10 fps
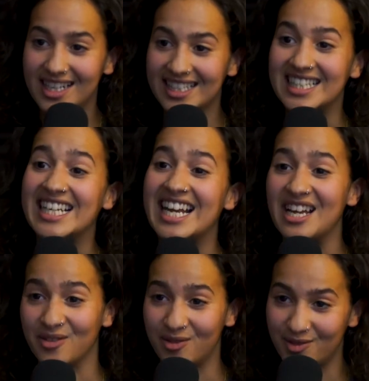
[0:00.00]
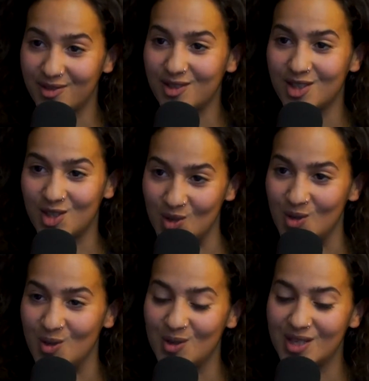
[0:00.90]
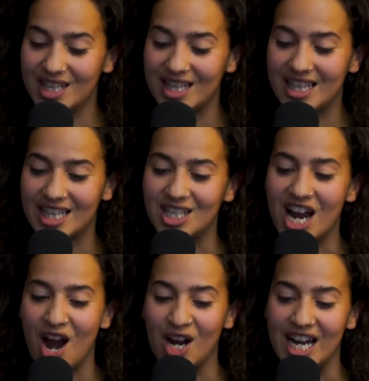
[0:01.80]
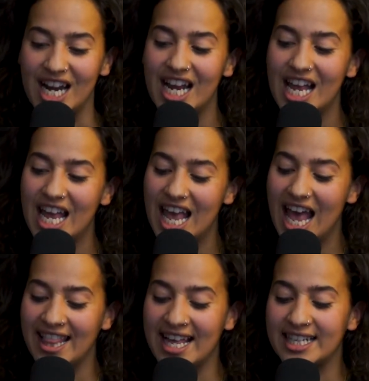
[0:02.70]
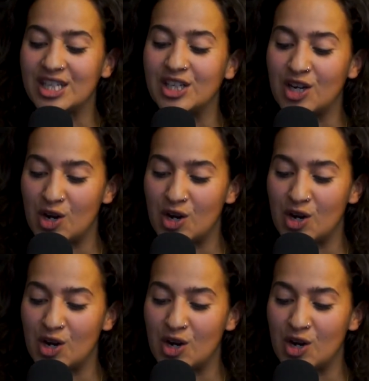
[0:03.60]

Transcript: To the charity. And that's going to go